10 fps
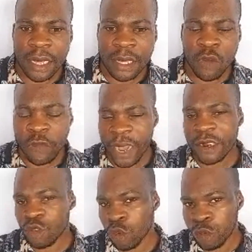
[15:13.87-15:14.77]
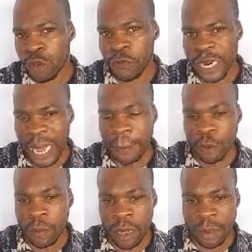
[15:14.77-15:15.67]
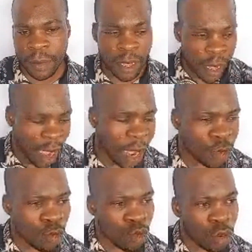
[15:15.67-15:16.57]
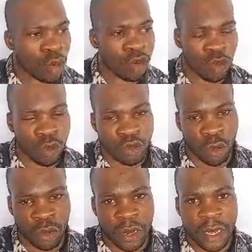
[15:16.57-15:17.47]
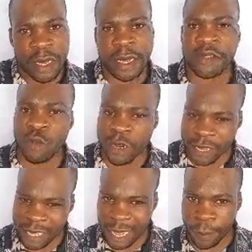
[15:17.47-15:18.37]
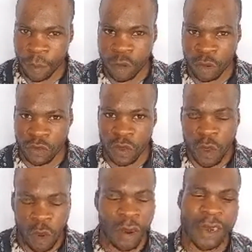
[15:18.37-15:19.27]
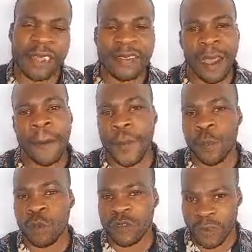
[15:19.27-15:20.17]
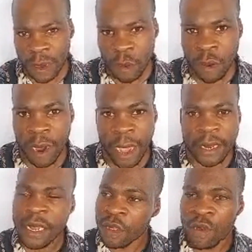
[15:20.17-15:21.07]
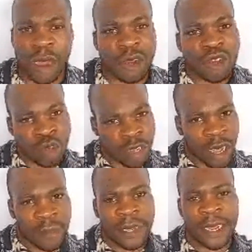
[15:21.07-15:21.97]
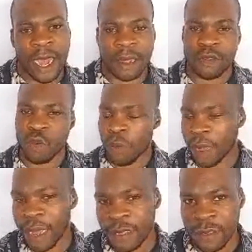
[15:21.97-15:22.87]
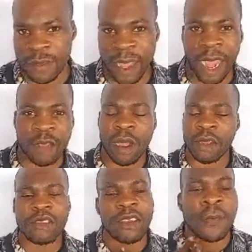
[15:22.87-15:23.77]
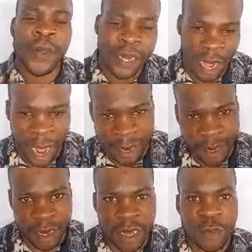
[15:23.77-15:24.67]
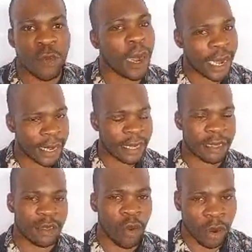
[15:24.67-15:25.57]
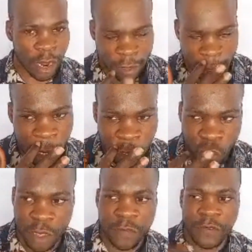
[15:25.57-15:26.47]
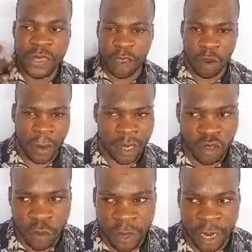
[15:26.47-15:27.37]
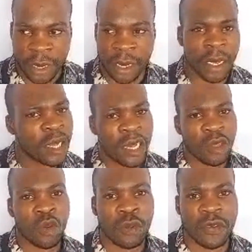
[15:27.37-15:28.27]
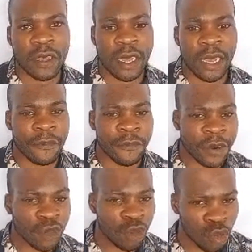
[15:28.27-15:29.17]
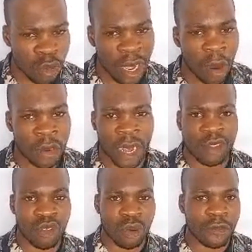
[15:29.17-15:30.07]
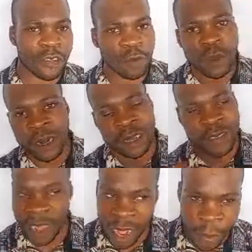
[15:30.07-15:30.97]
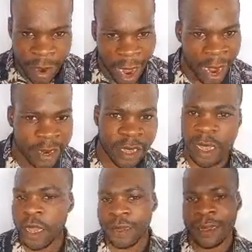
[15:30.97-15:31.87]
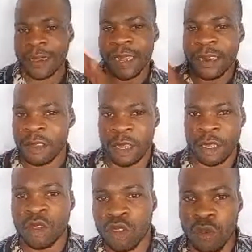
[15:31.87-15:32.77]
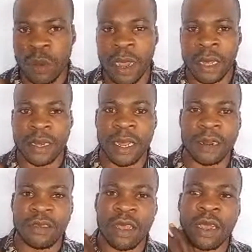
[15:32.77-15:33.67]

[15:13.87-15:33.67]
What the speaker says: you find solution for that problem, and you turn your solution into a digital product. All right, that's how people sell online. You can use social media to market it, and you can use a paid ad to market it. All right, so if you check on my YouTube channel, you will see a free tutorial on how to run Facebook and Instagram ad. There is a YouTube and there is